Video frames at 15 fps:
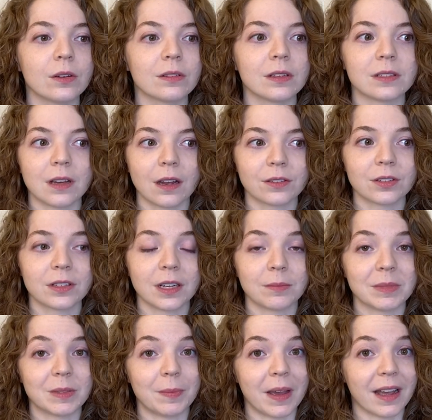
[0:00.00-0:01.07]
the doctor
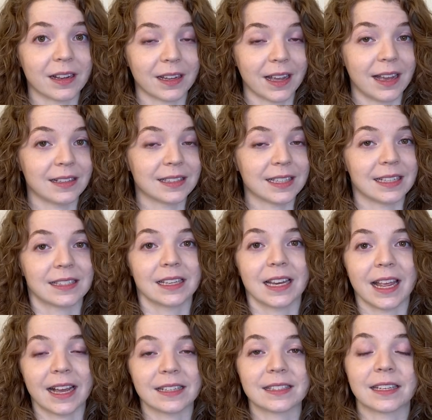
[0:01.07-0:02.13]
comes back and says that
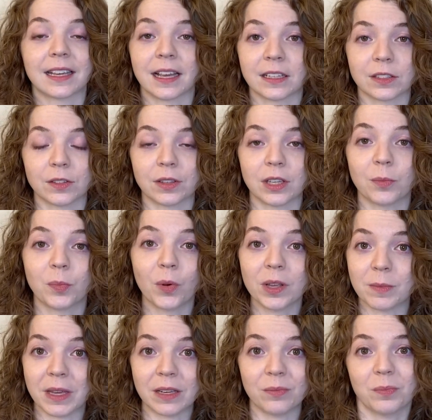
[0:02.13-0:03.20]
he has to cancel the
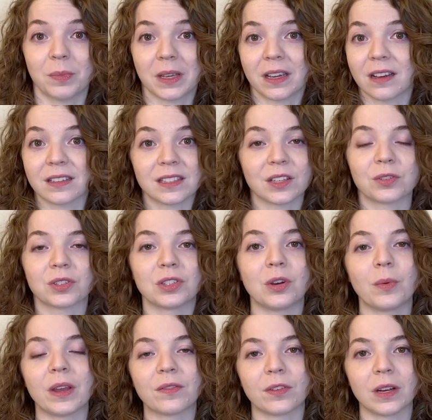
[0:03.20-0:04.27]
appointment because there's
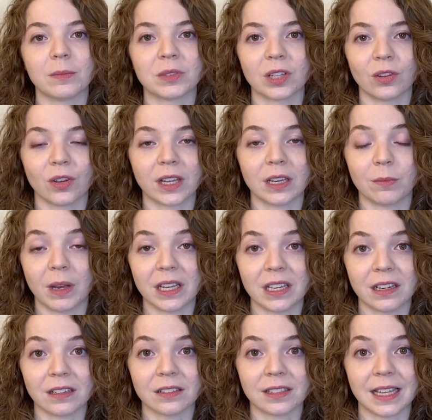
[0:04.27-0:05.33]
no way for him to look in my
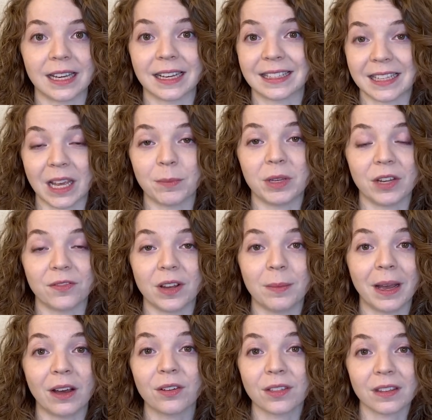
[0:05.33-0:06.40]
ears and examine if I'm
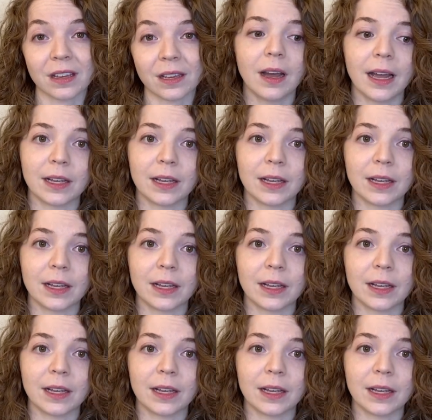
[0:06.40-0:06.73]
healthy.